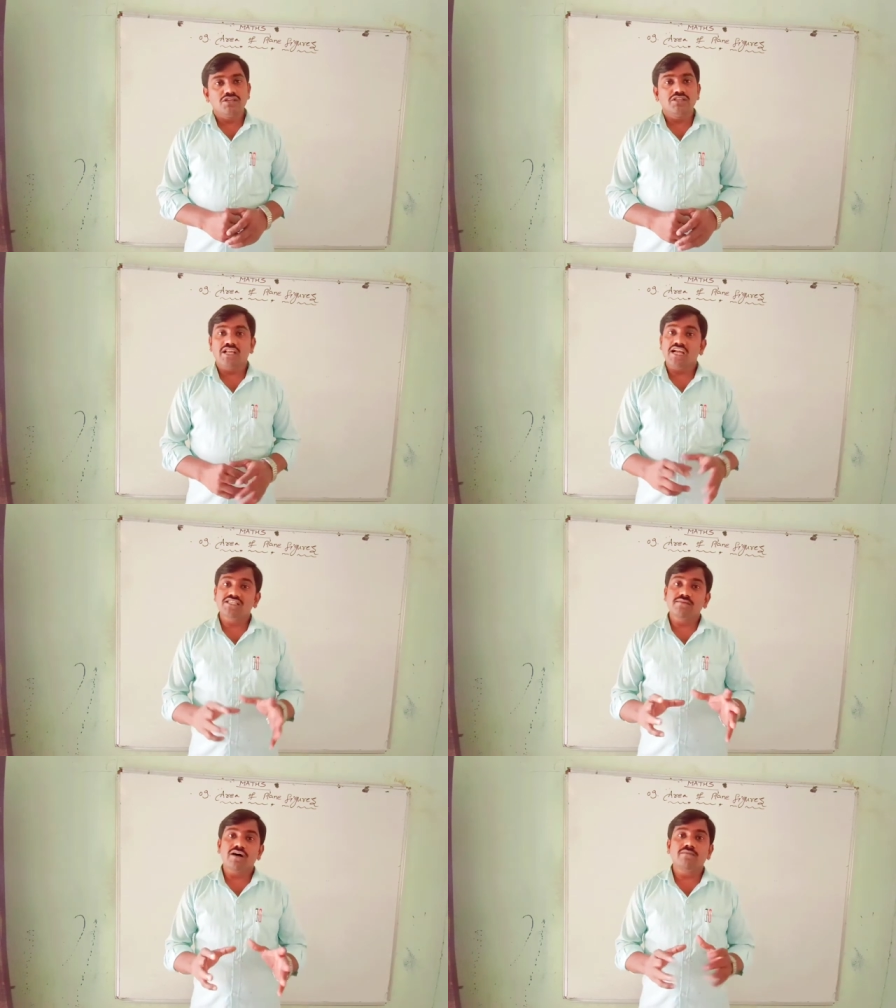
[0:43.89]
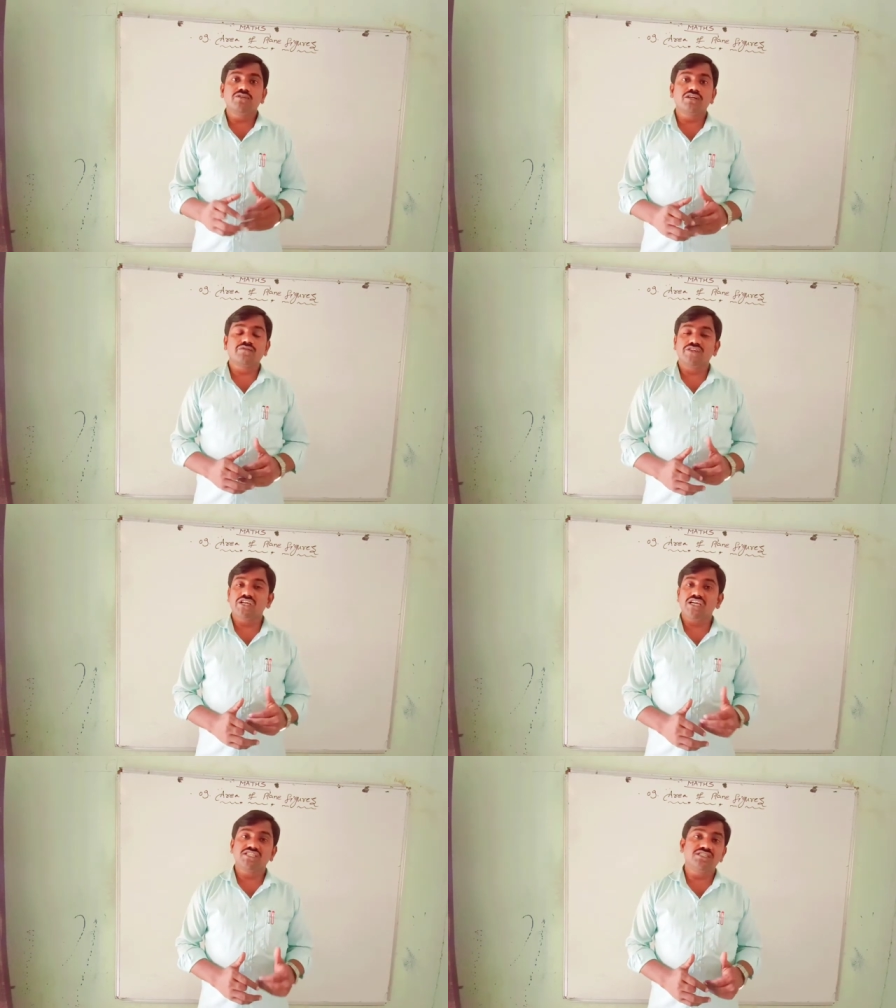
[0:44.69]
There are some objects which
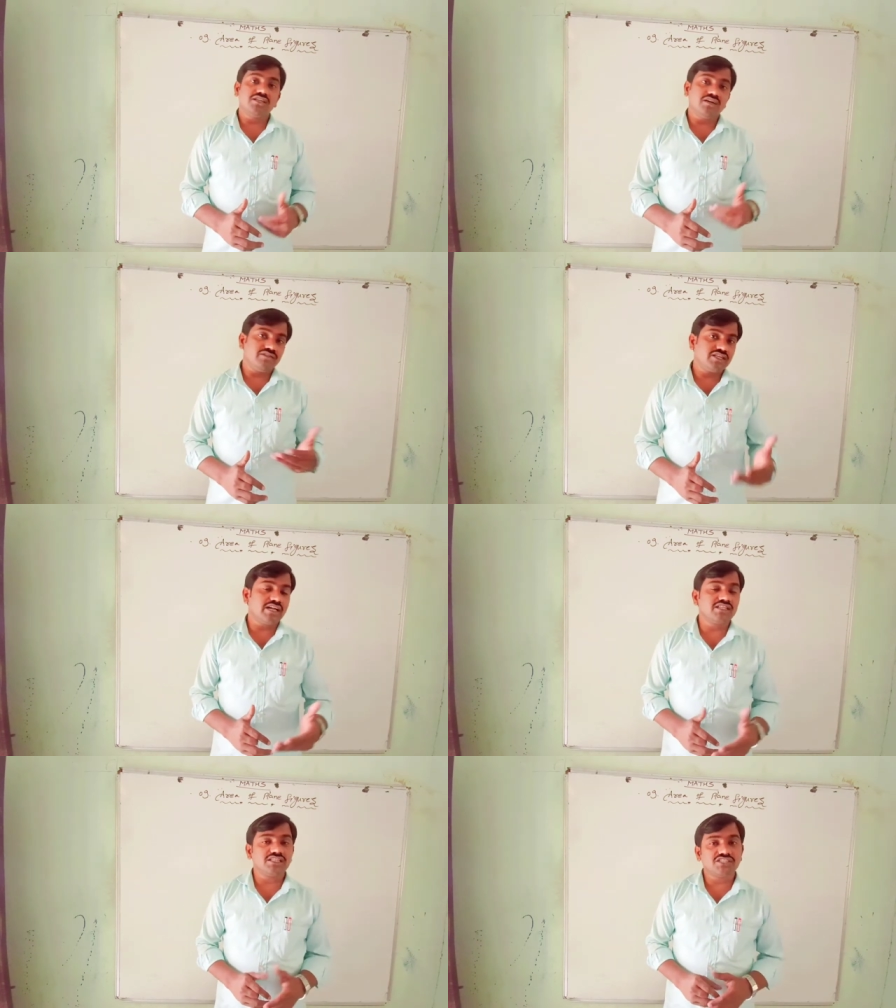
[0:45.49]
are in the